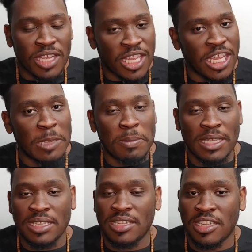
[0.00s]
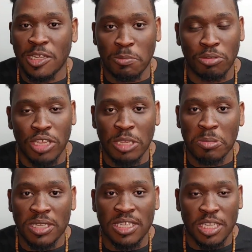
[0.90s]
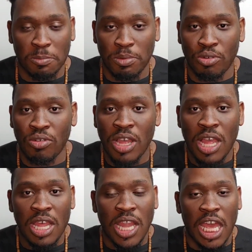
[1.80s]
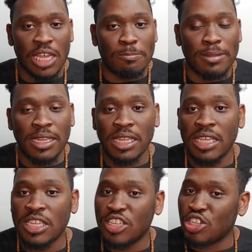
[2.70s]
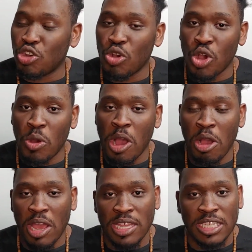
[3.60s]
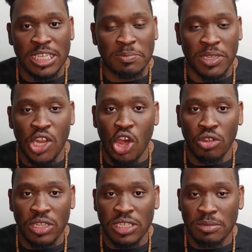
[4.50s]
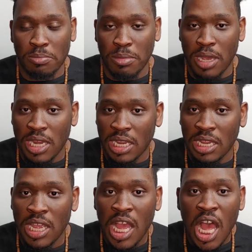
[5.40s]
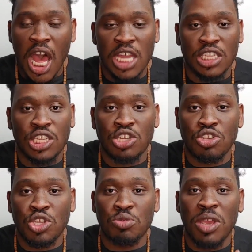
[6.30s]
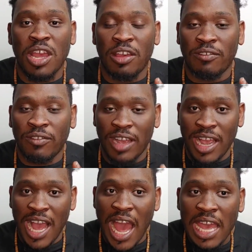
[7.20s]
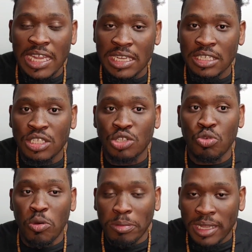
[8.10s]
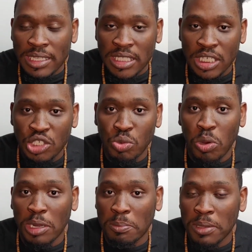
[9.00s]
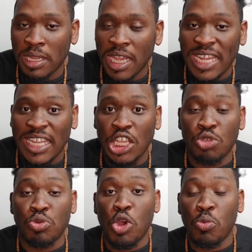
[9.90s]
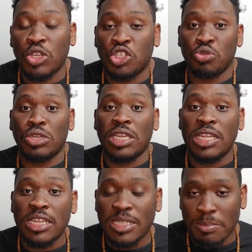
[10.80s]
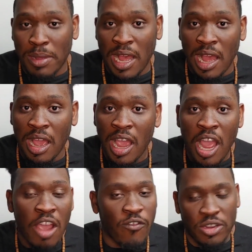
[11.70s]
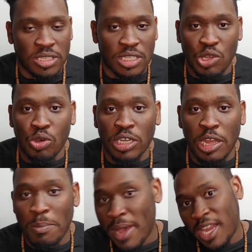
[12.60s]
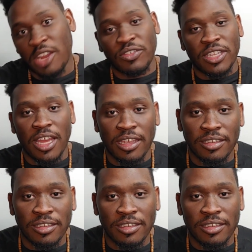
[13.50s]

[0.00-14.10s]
keep it simple. Keep it simple. Like, please don't go out and spend all this money until you have gotten to a place that you want to be, and then you know what you need to buy versus going out and buying everything.